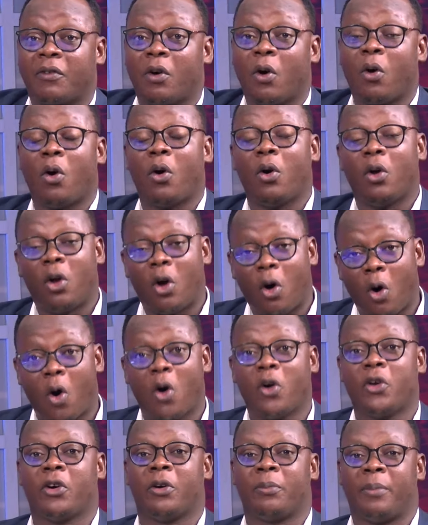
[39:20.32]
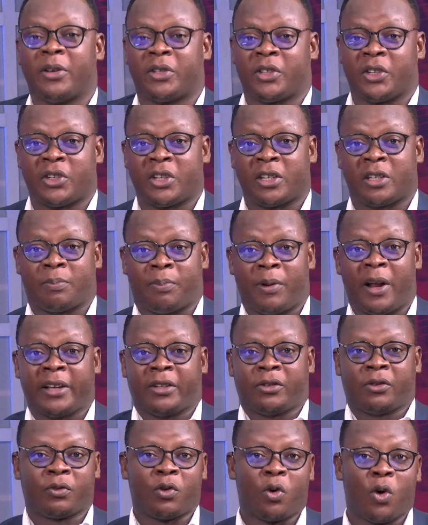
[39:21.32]
got all your messages.
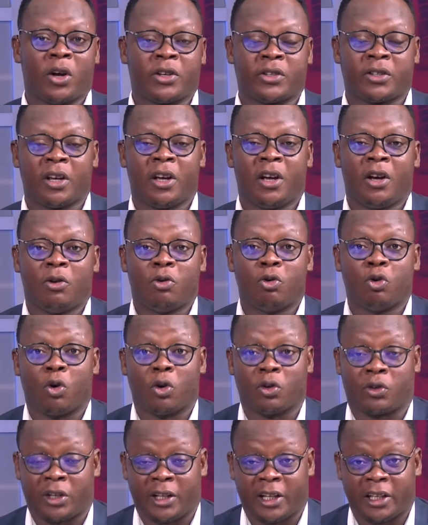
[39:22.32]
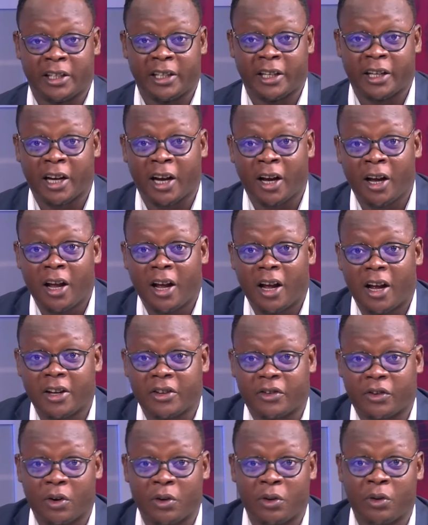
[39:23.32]
Plus, of course, we'll go to La Liga and
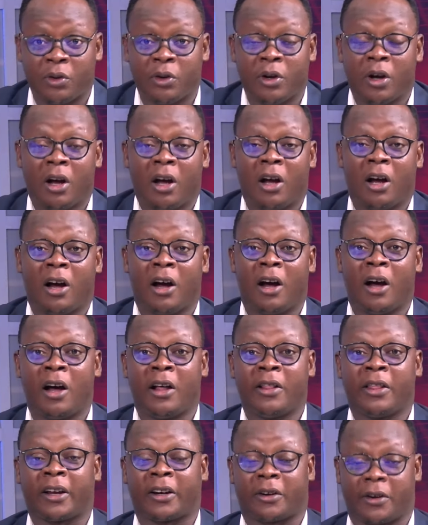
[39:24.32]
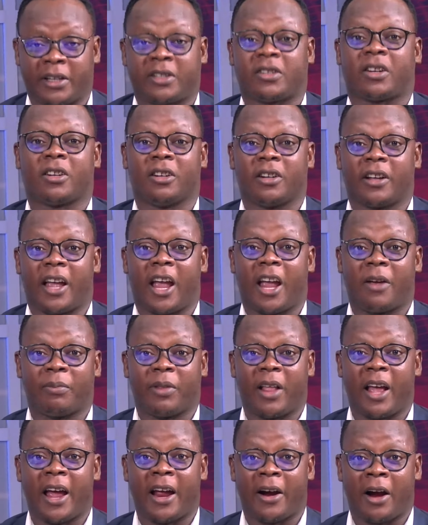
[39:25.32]
show you the critical game
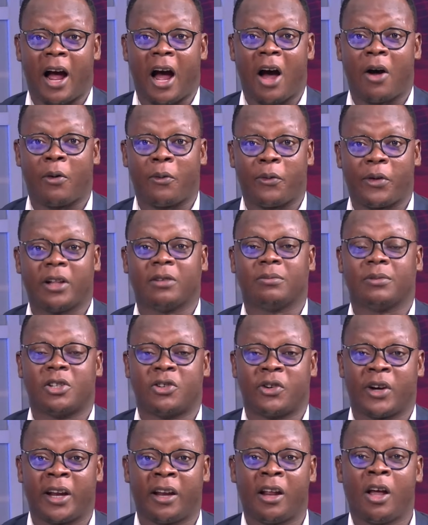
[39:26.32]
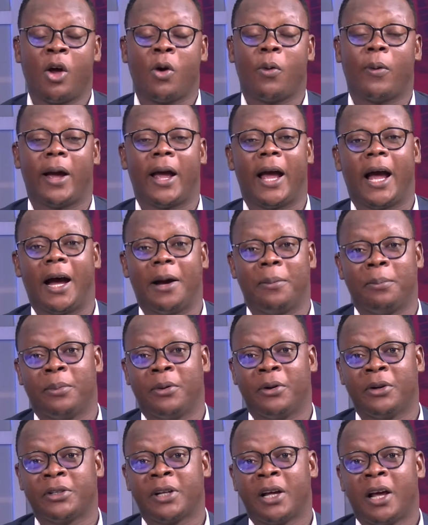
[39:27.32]
there, how Real Madrid were
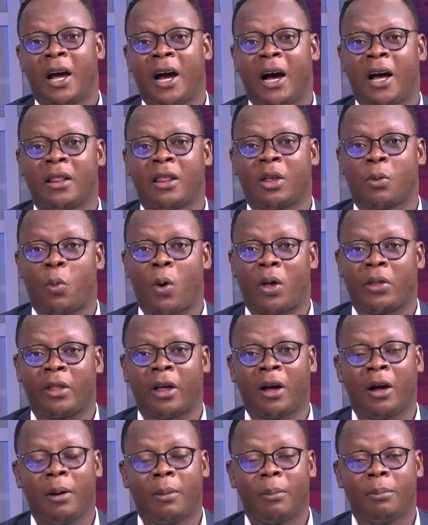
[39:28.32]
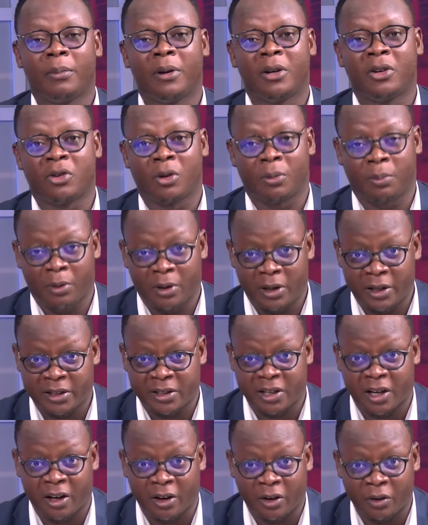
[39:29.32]
humbled at the Wanda
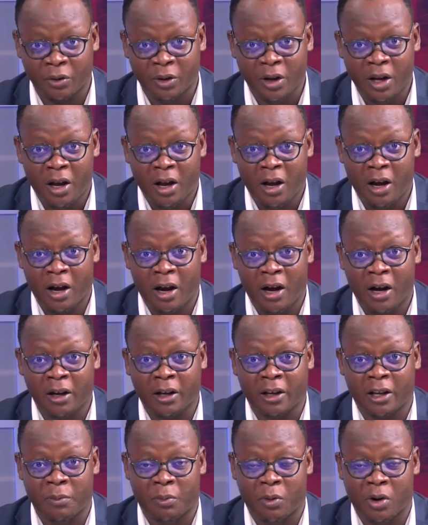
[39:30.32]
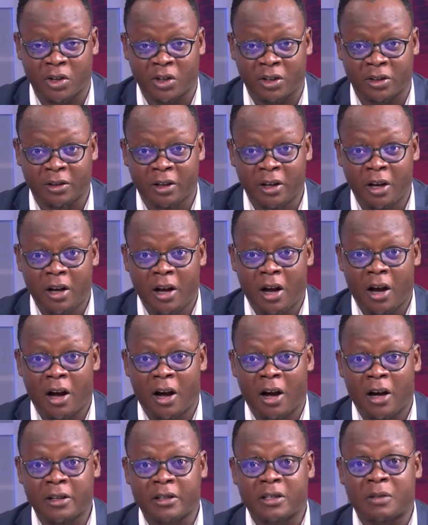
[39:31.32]
Metropolitano. Keep watching
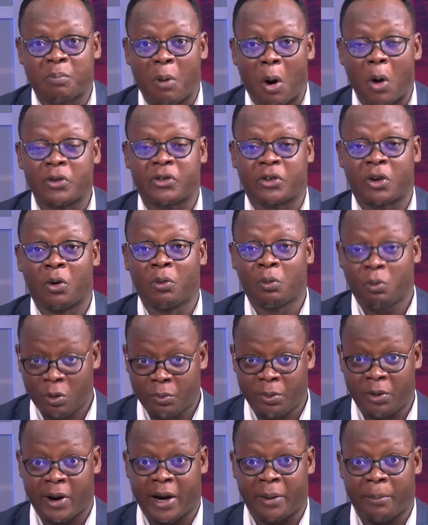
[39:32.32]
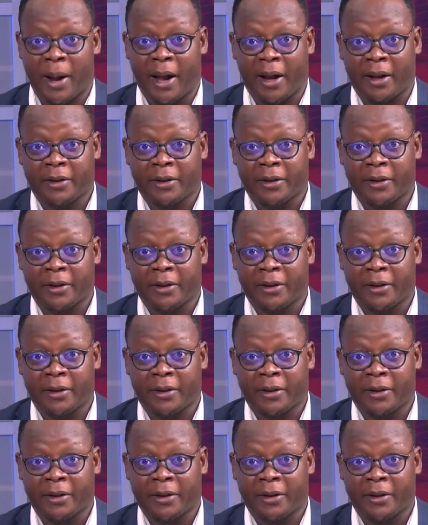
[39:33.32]
Sports Zone. We'll be right back.